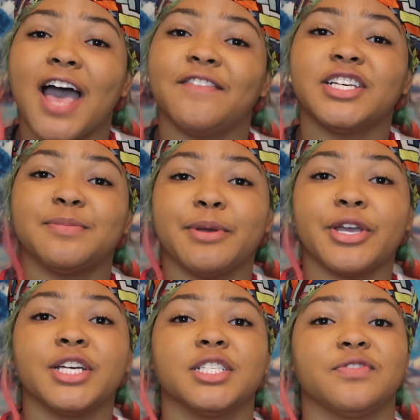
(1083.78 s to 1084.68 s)
I've
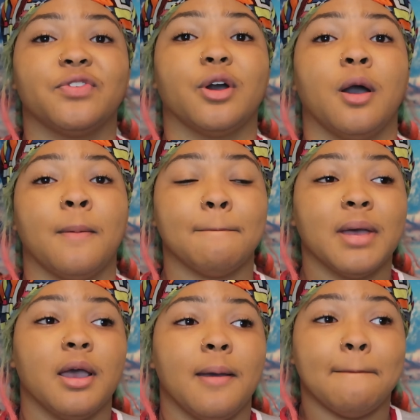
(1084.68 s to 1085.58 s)
experienced from
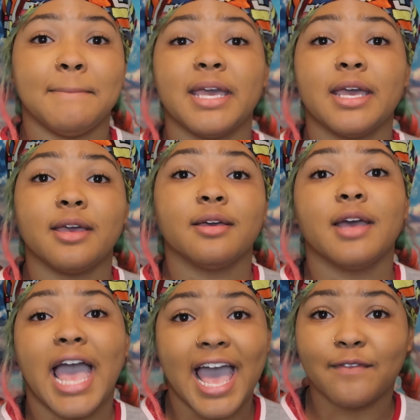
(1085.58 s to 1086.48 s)
me
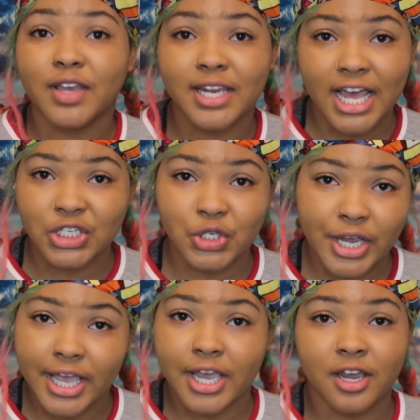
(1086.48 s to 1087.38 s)
having
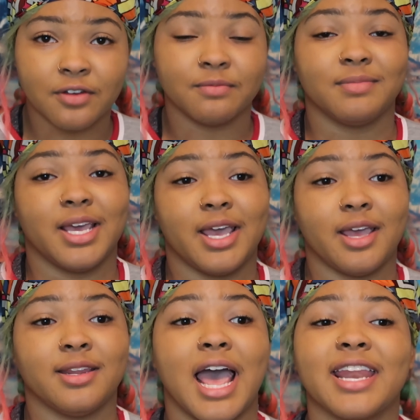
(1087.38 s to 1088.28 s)
natural hair,
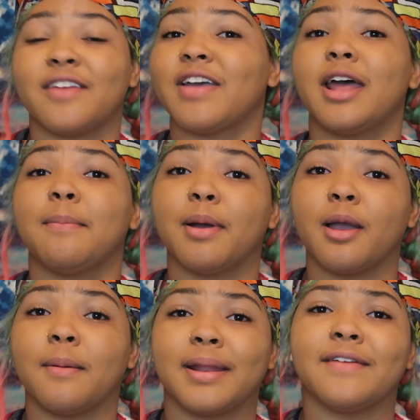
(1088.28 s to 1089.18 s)
and I never had a
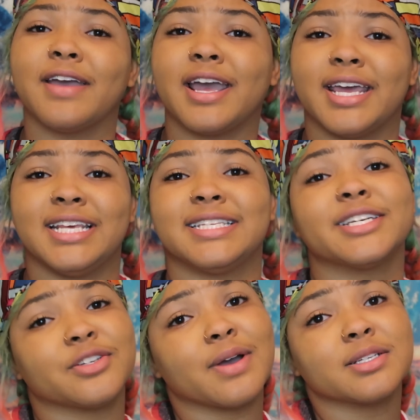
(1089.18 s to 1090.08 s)
perm. I never had any
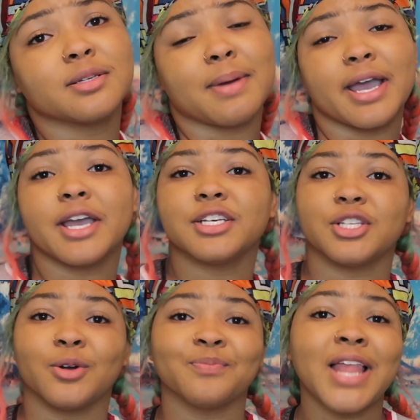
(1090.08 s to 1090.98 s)
texturizer in my hair,
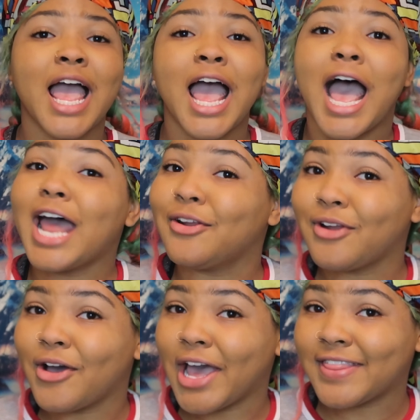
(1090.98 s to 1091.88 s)
so I don't
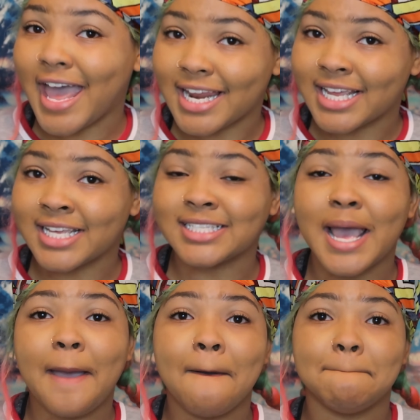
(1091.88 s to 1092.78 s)
know how that is.
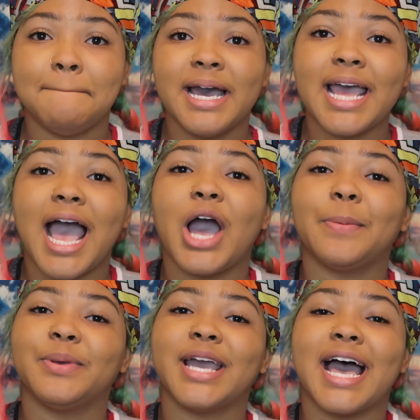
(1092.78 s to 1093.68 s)
But I
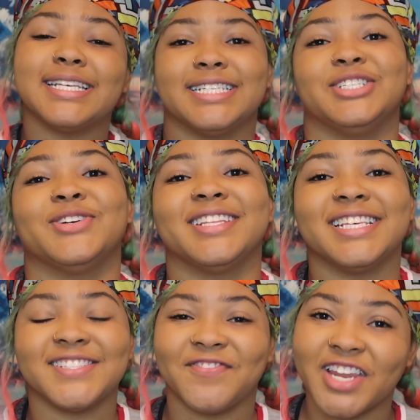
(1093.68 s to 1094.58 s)
hope you guys enjoyed
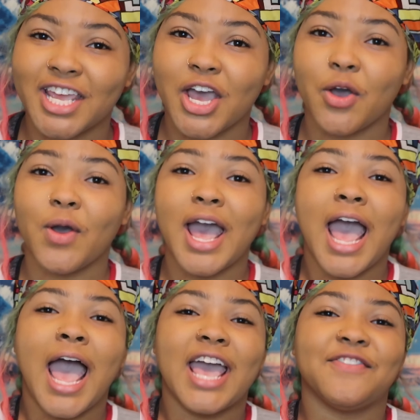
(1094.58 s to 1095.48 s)
this video.
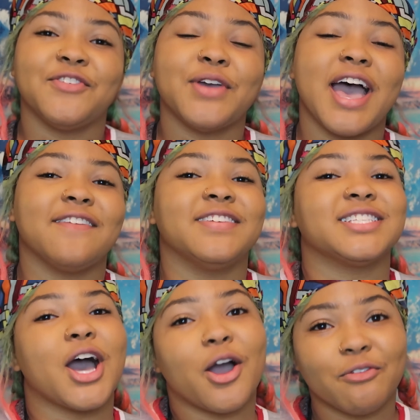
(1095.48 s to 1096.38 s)
If you
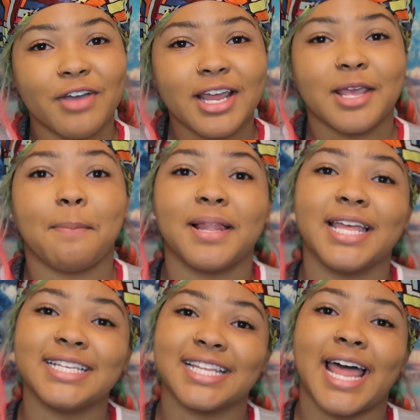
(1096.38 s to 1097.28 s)
haven't already,
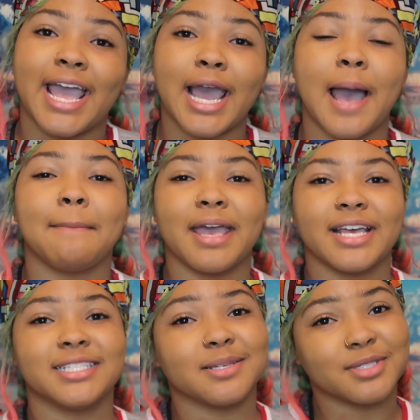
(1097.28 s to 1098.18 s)
please like, comment,
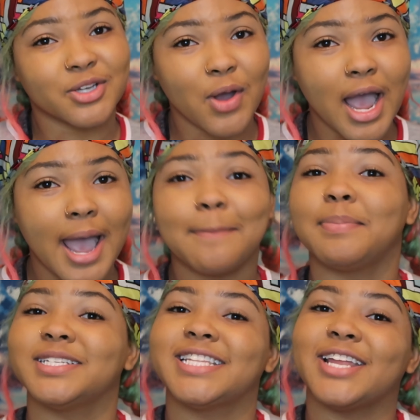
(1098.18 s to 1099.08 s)
and subscribe.
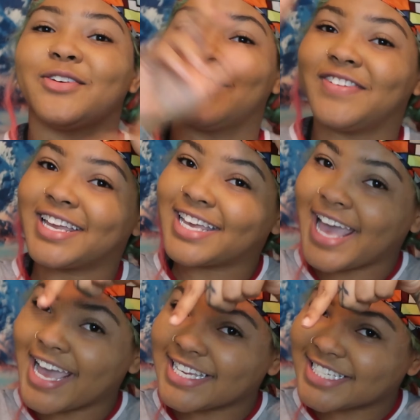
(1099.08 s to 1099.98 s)
Push that
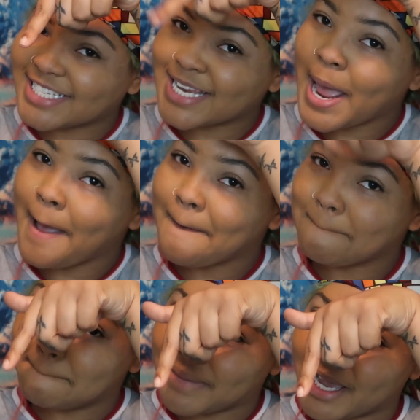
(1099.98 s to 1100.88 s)
notification
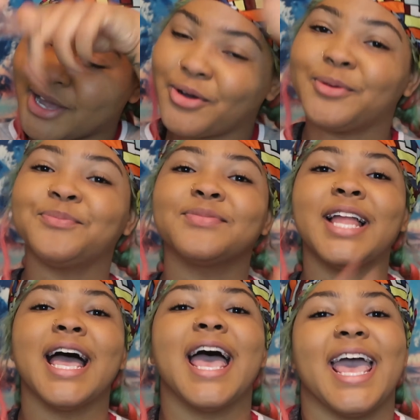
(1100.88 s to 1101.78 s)
bell.
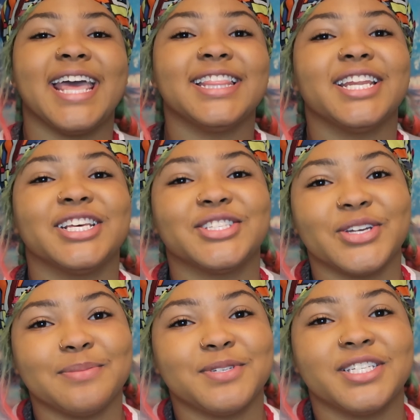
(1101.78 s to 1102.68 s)
In the
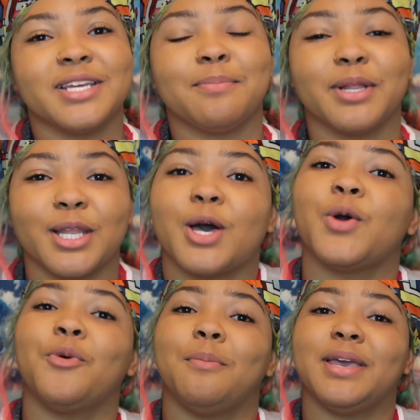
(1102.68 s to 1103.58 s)
description
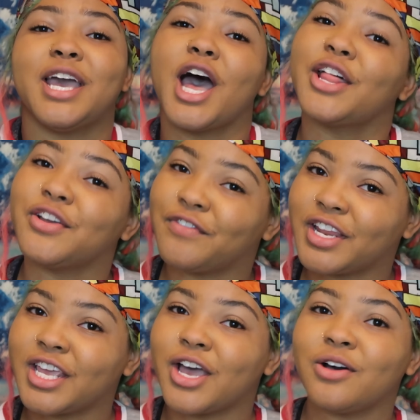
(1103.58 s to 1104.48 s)
below will be other
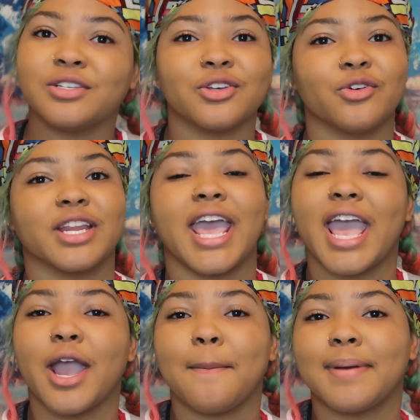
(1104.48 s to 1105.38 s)
videos on
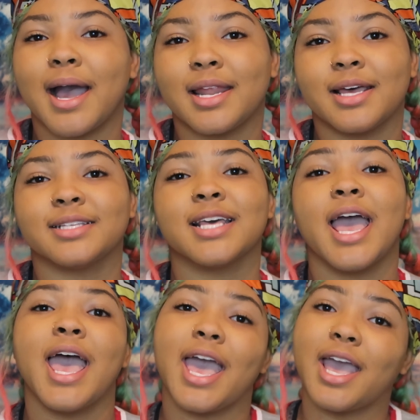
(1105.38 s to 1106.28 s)
hair products
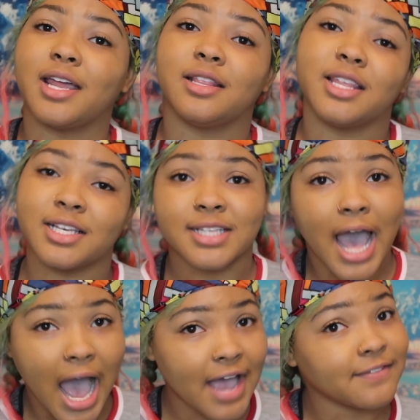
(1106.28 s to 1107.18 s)
and things
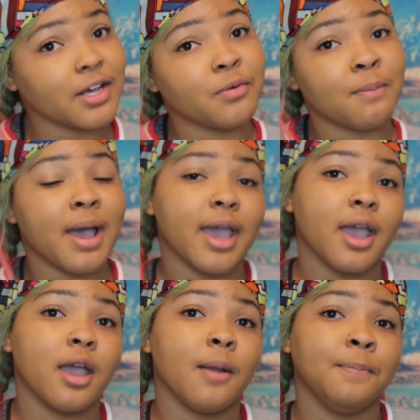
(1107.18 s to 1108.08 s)
that I've done with my
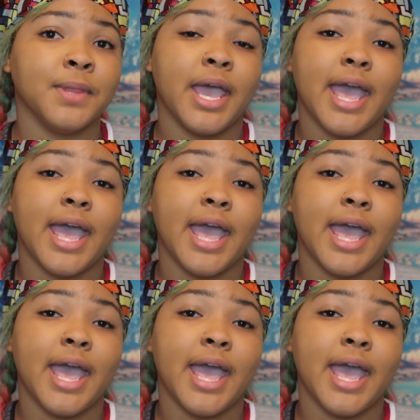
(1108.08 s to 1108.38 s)
hair.